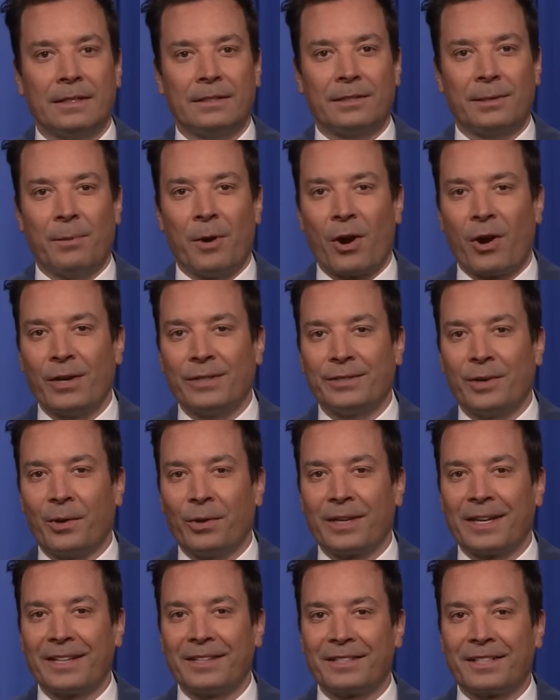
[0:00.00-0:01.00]
and tomorrow he's
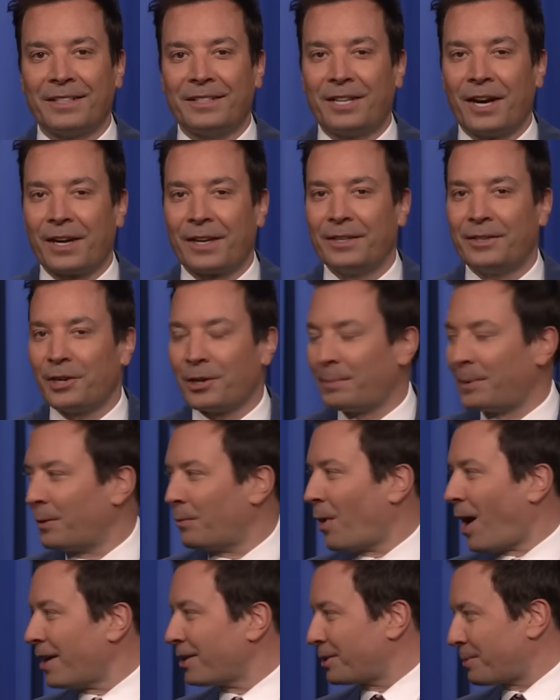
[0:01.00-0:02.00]
holding his Kentucky Derby
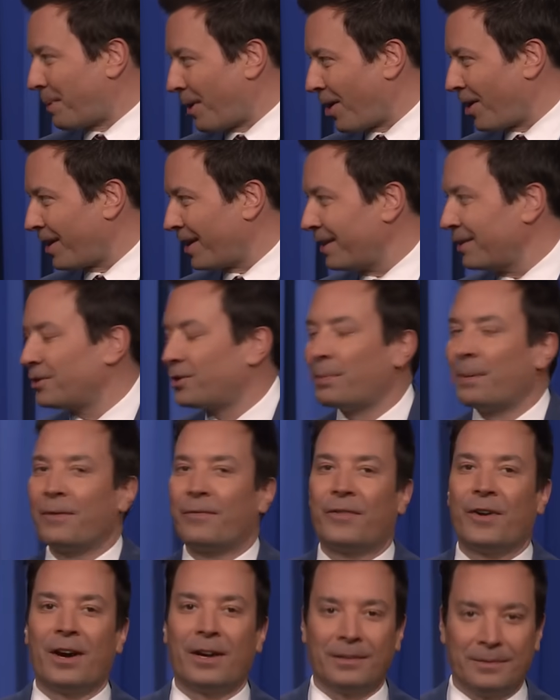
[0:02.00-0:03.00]
watch party. It should be
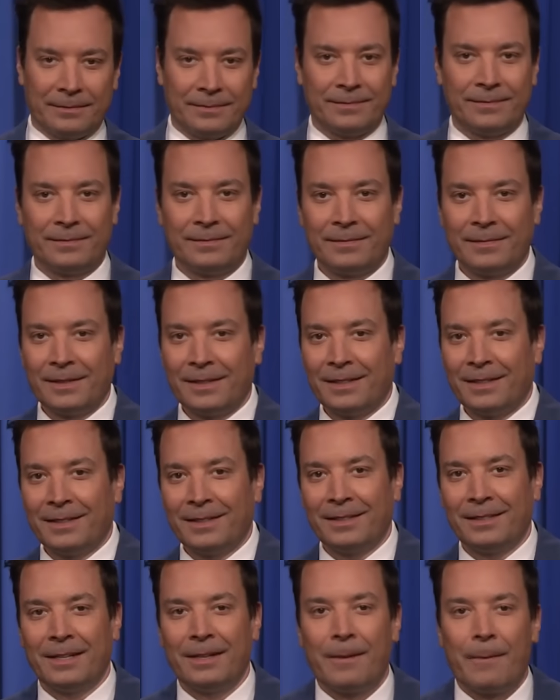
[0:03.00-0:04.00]
fun.
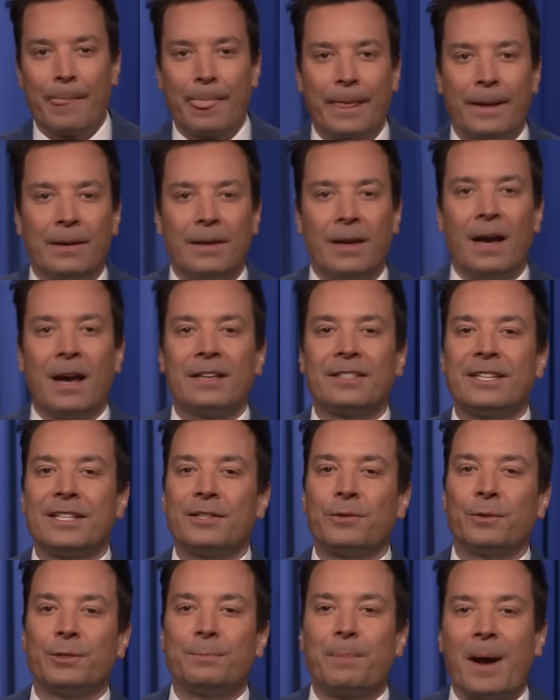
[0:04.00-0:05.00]
Uh, since
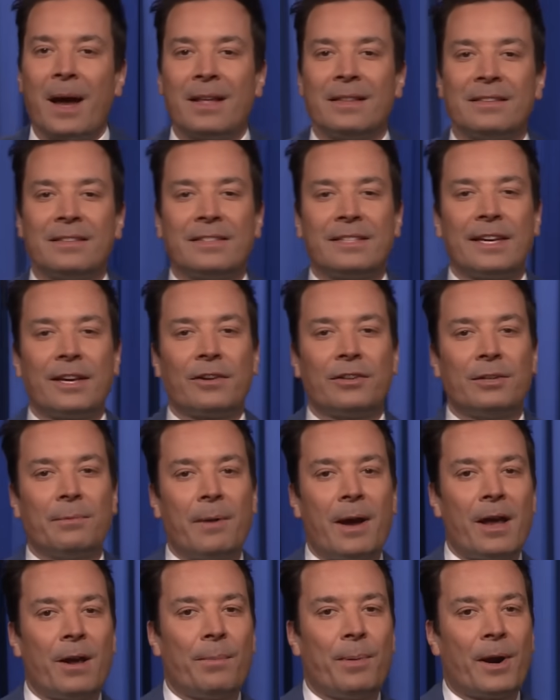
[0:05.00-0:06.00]
it was Biden's Cinco de
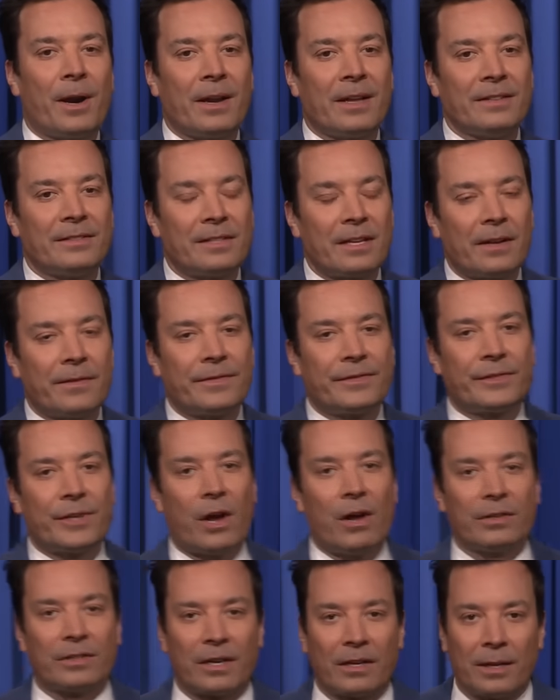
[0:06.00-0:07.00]
Mayo party, instead of
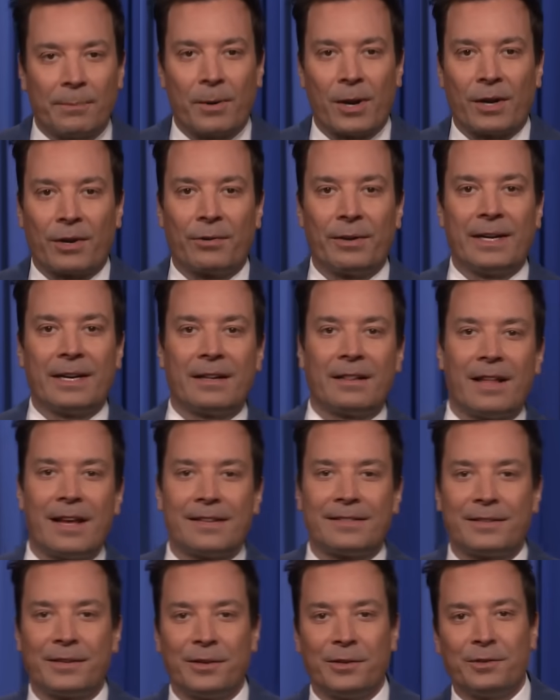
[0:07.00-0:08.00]
salt on the margarita
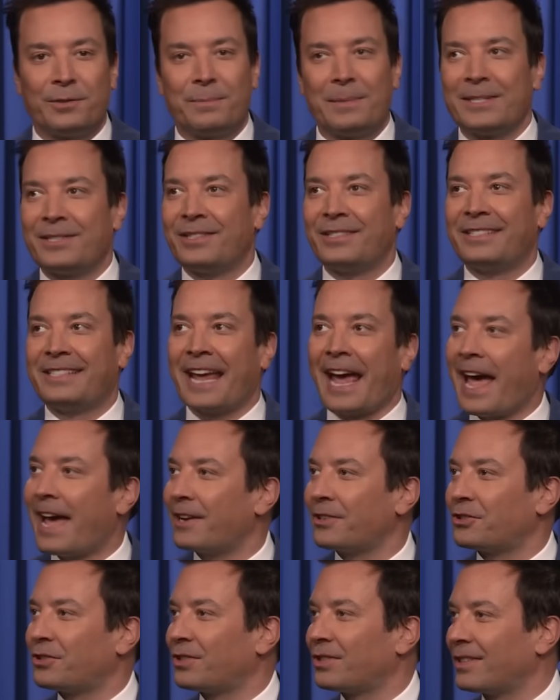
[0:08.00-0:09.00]
glass, they used Mrs.
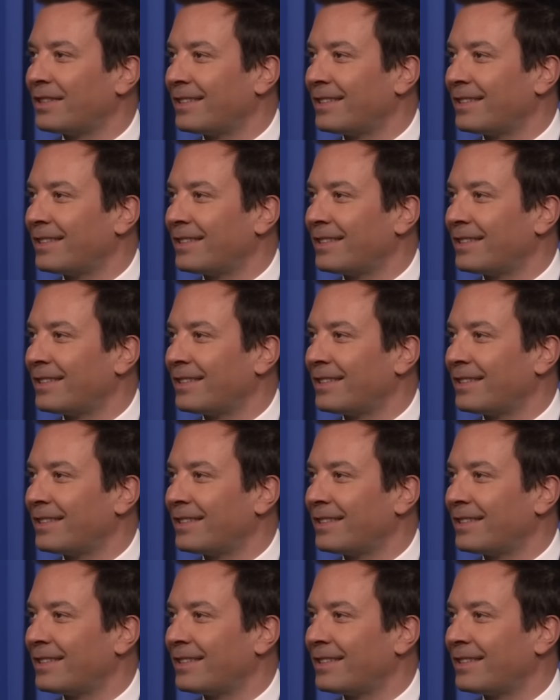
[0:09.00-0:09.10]
Dash.